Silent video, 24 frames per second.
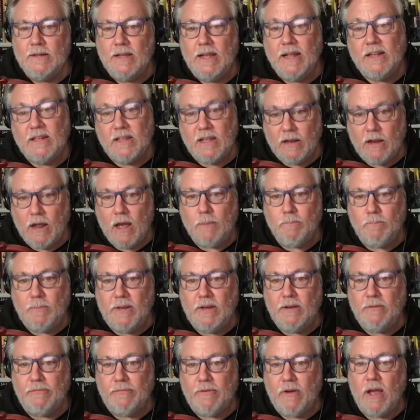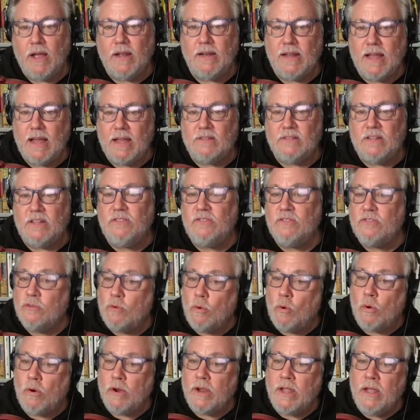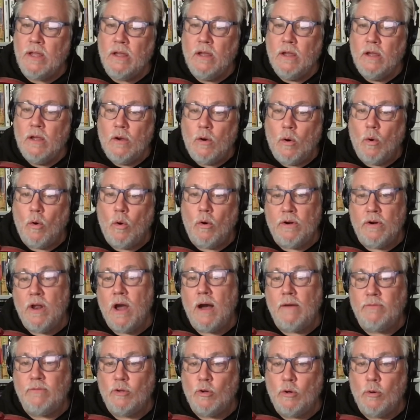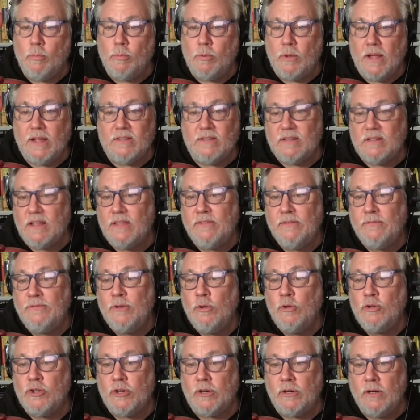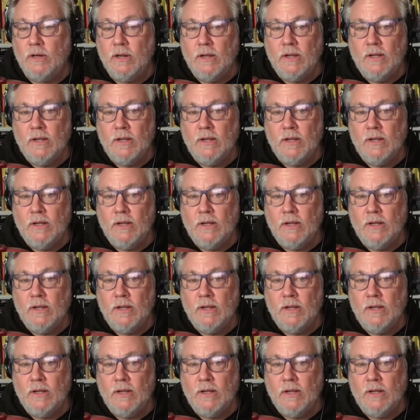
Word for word: It cannot be defined as a story or novel or play set in the future,